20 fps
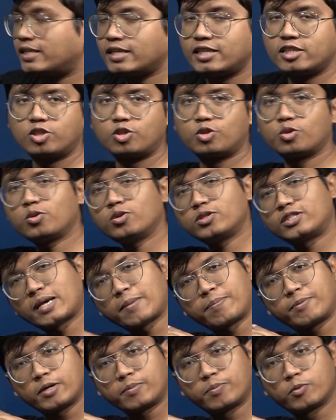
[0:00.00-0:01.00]
these two
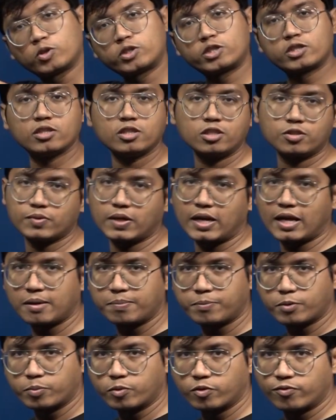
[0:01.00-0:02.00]
separate motions will
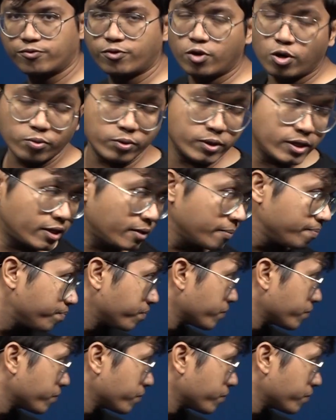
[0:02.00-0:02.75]
help you move forward.